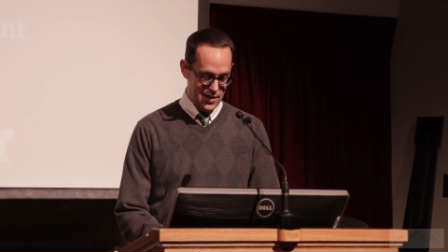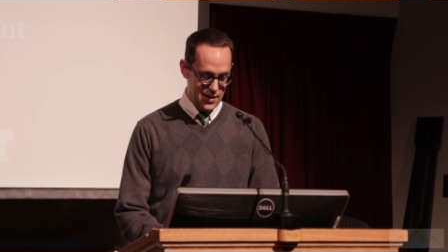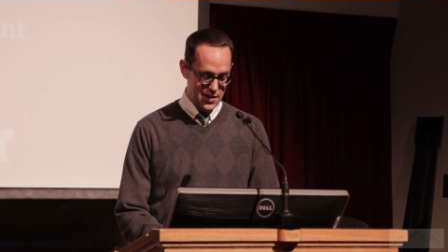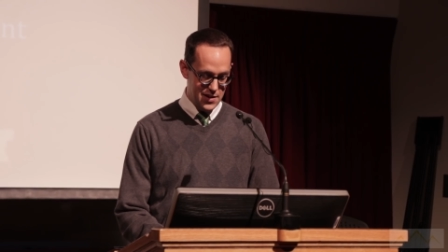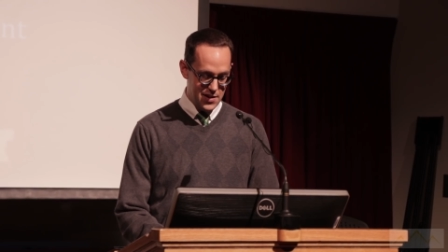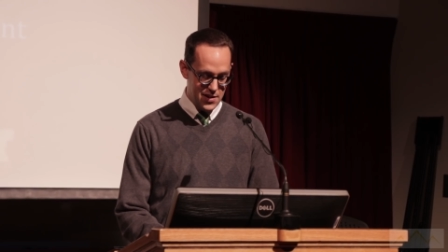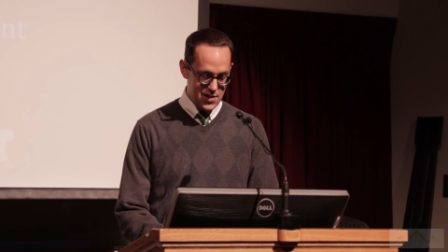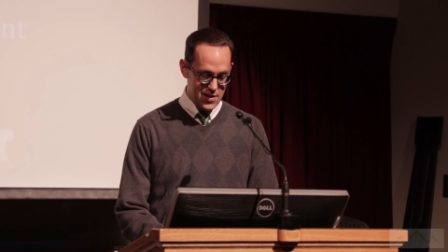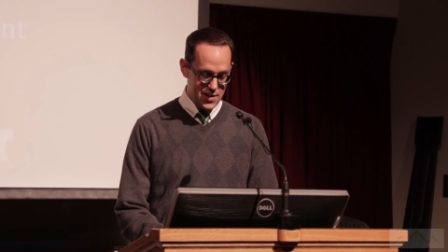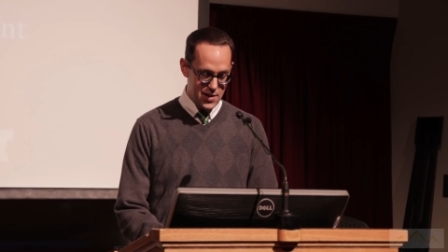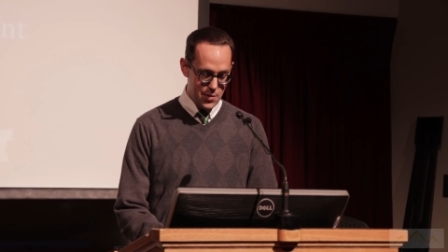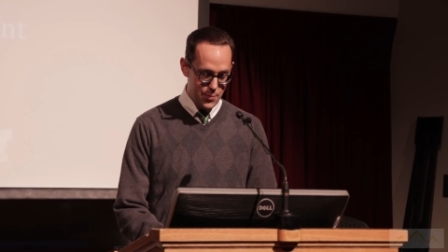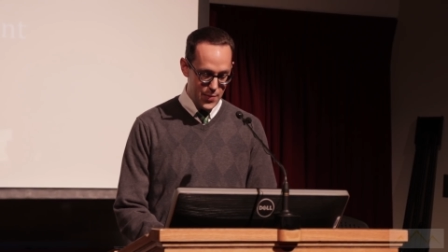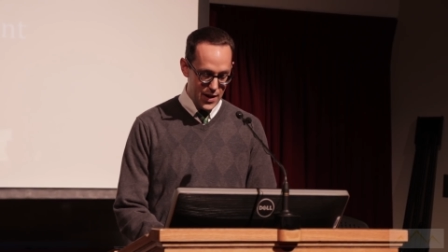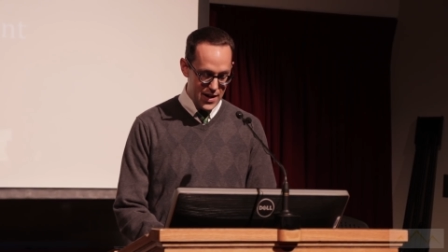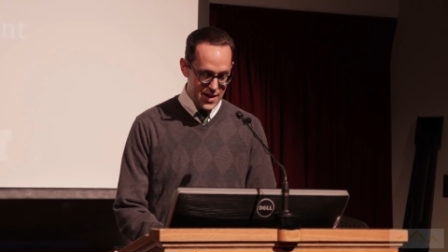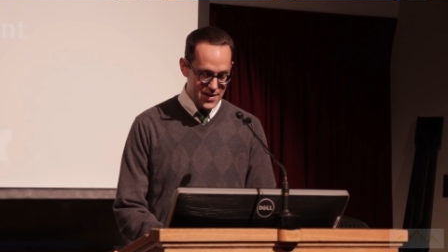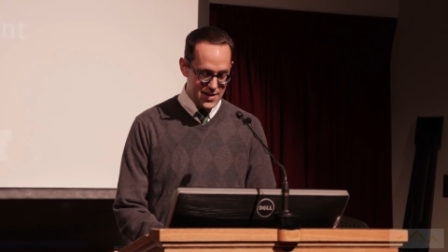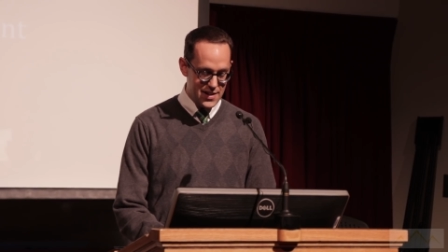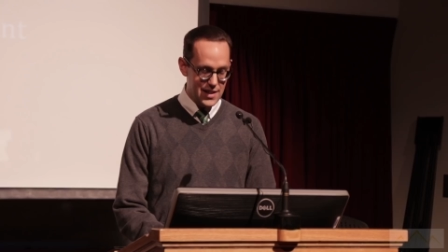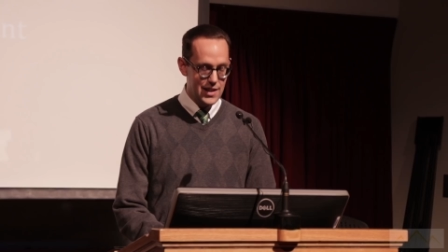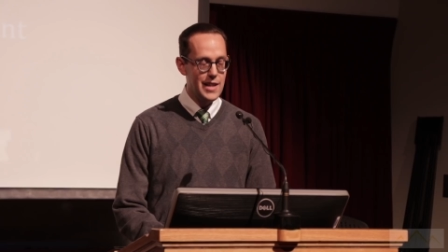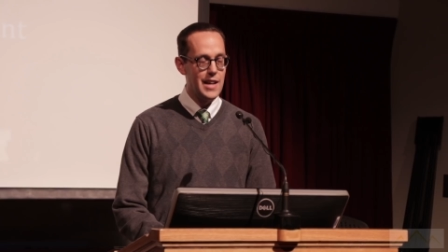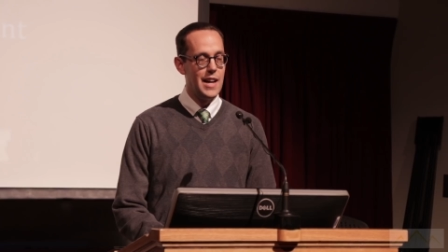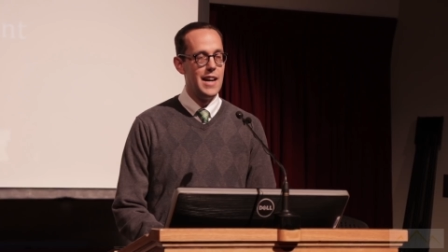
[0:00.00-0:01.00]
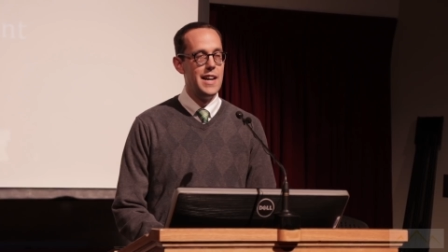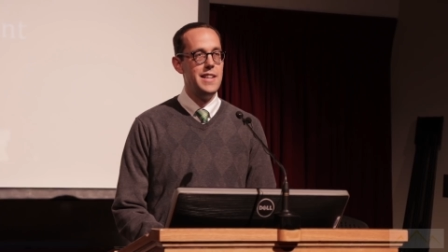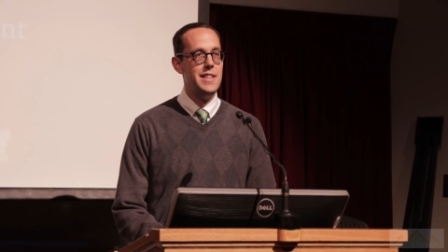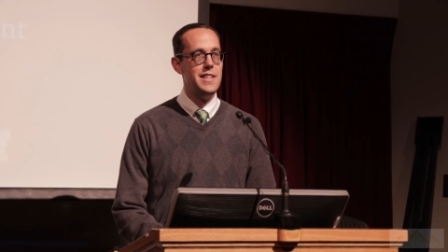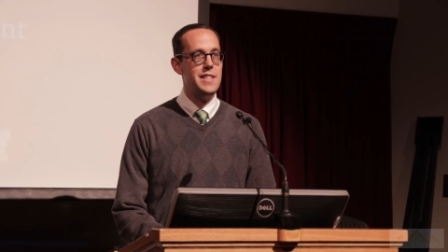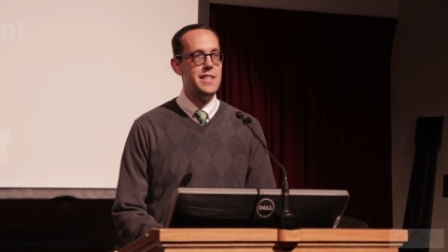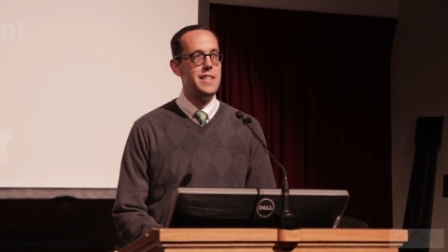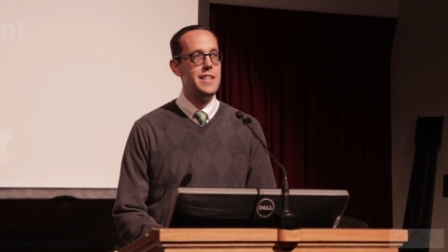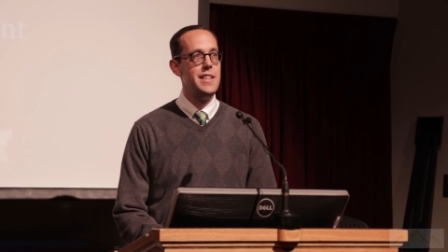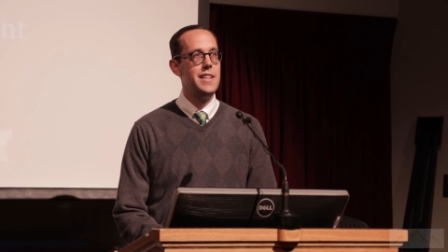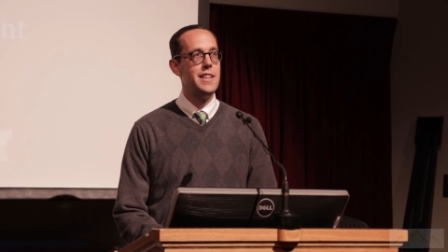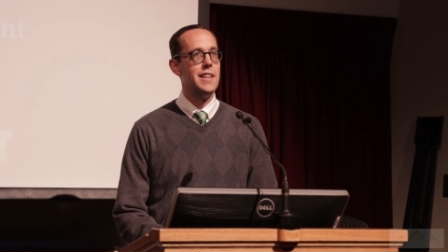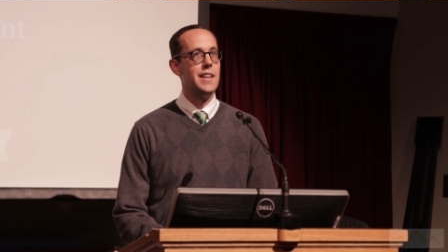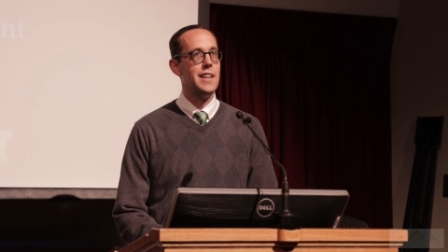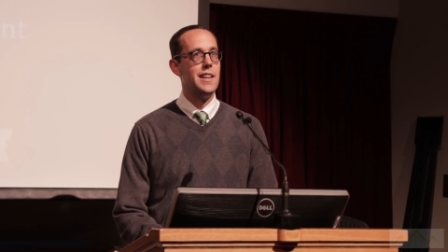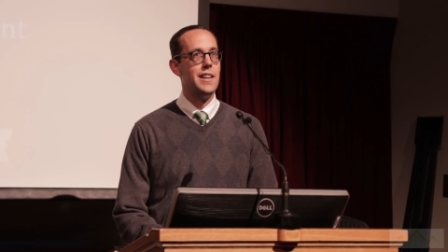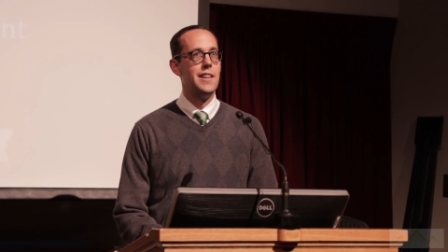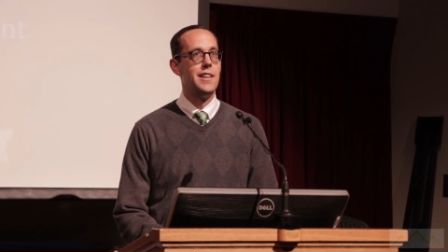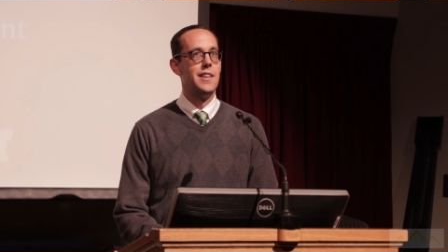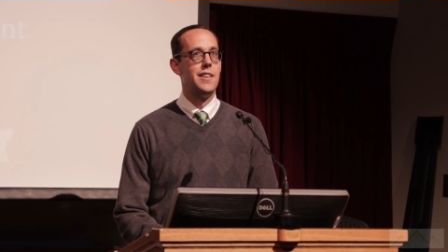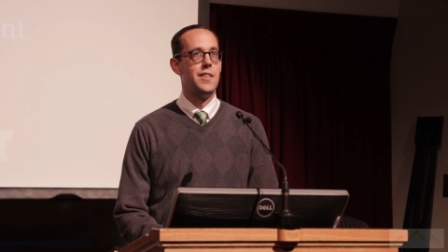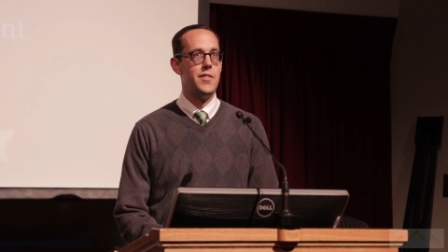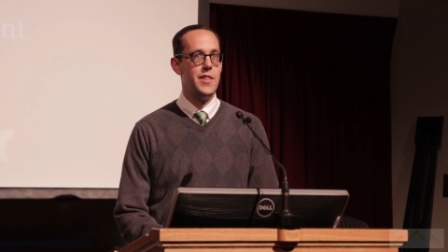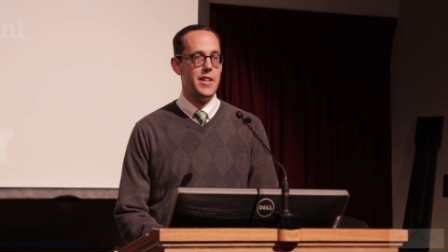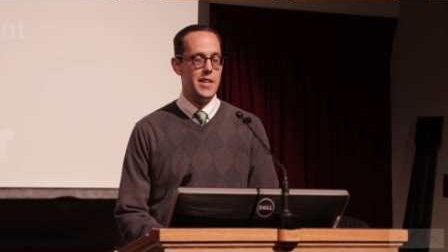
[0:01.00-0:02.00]
This is the basic idea
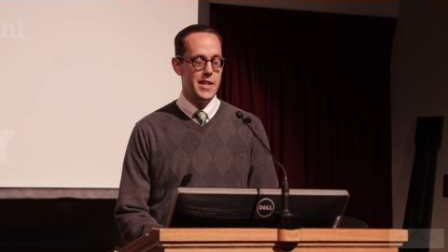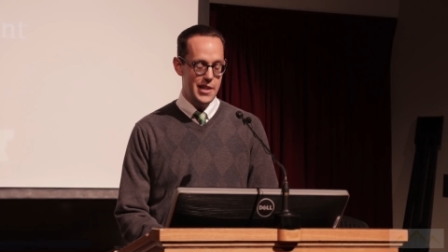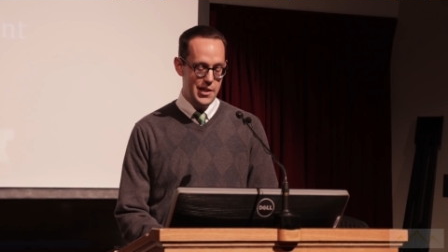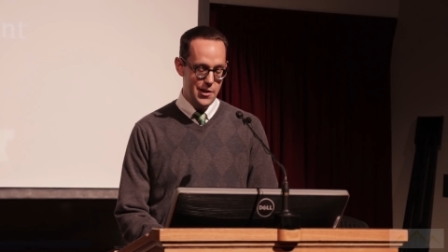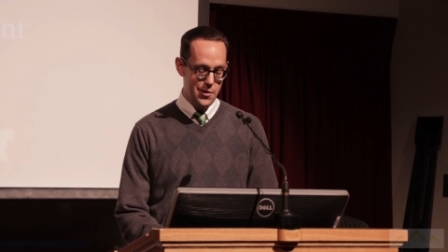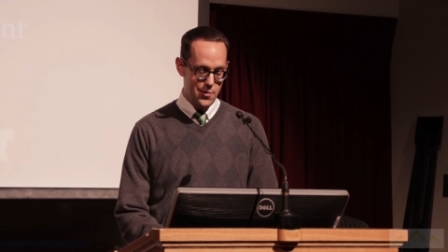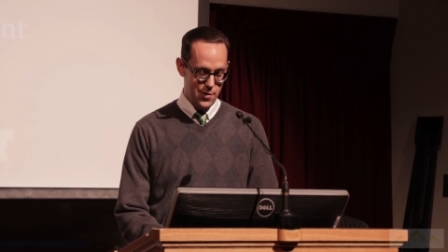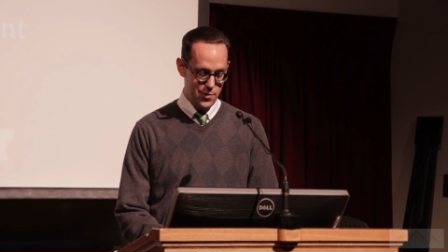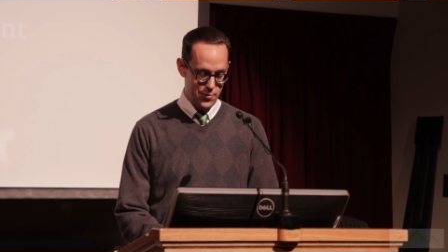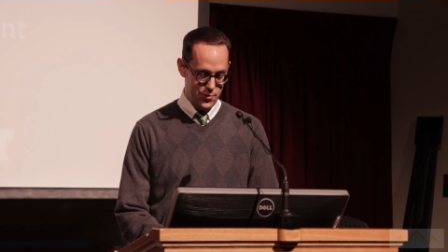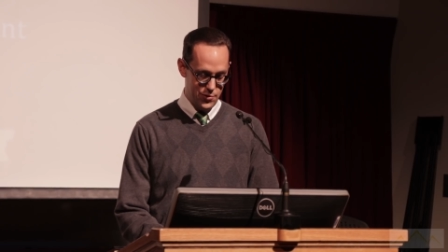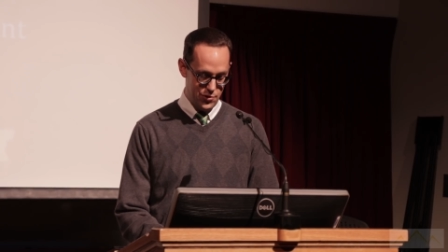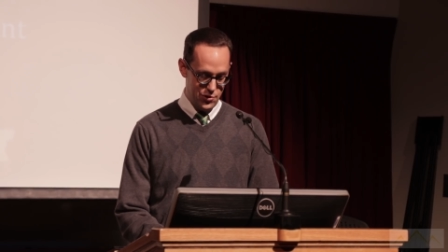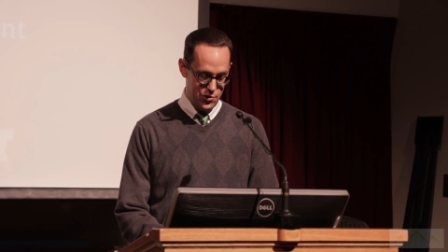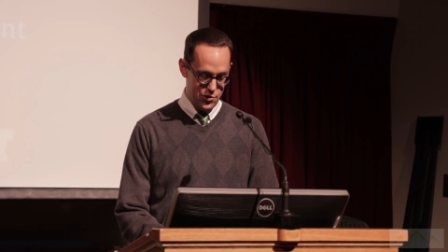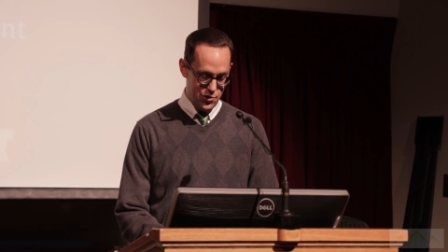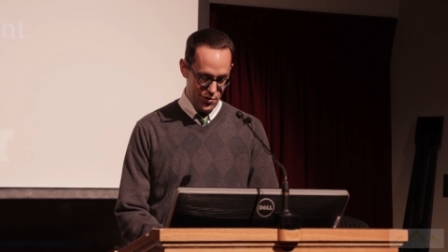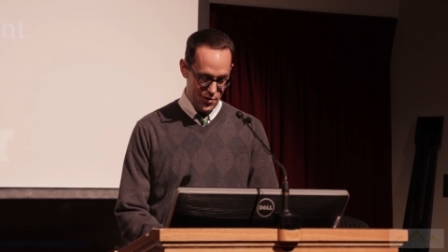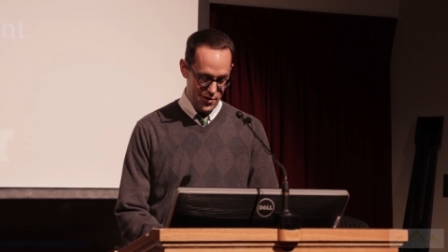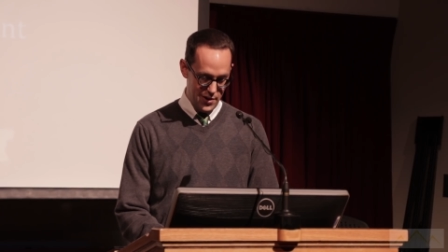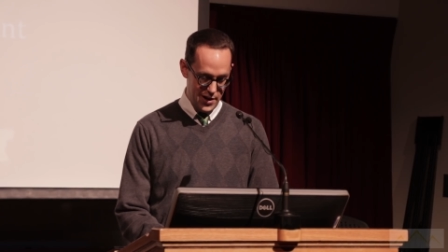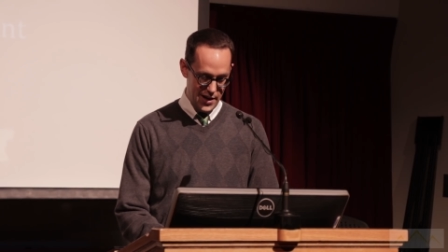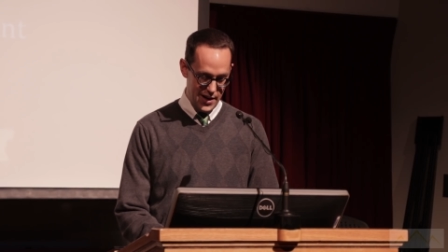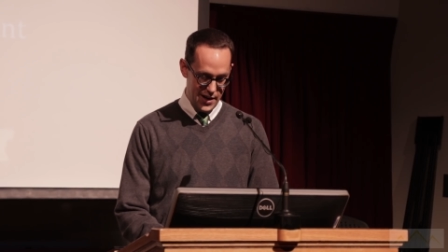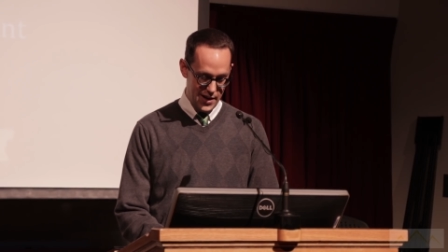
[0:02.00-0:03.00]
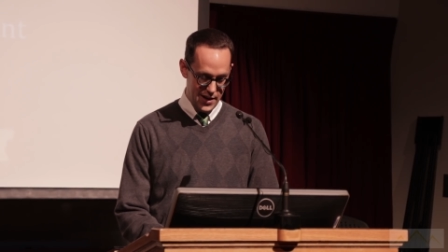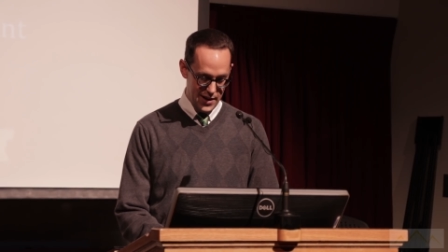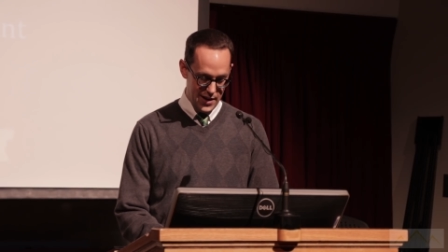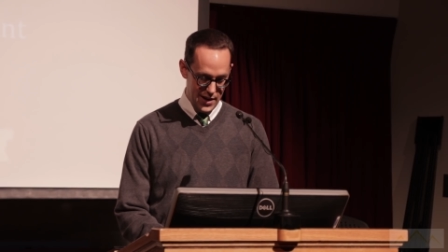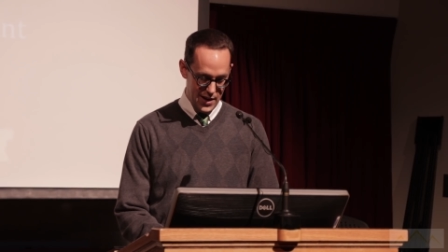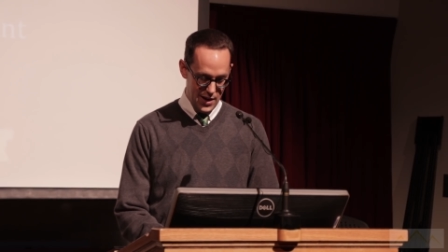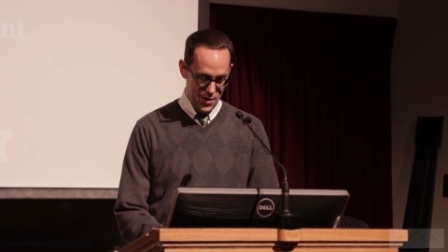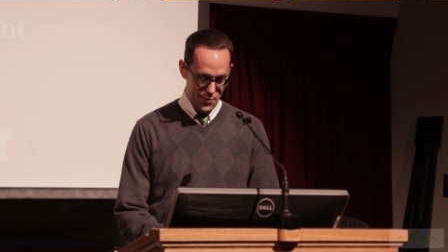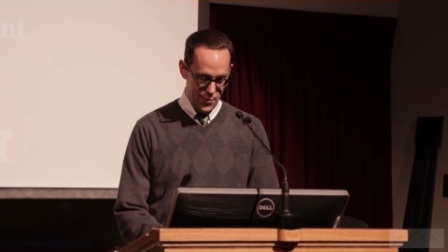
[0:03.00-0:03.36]
of the hero's journey,